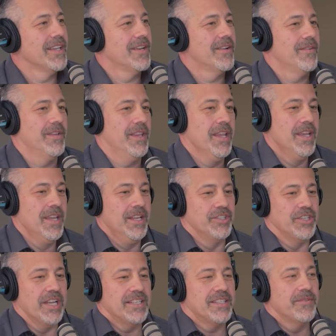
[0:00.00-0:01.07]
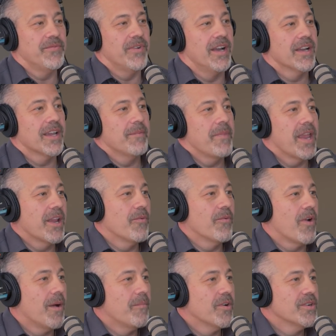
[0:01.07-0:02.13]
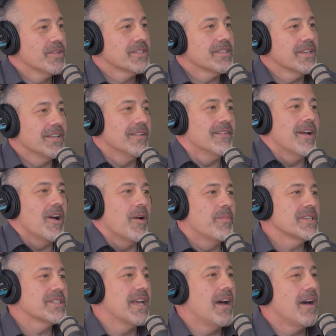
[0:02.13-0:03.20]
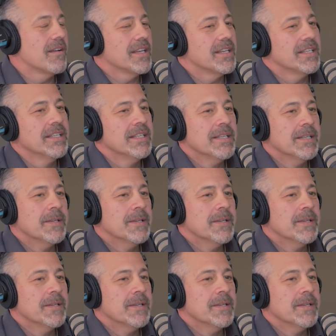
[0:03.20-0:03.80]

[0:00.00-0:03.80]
You know, Jason Fung and Megan Ramos, uh, you know, help us out, and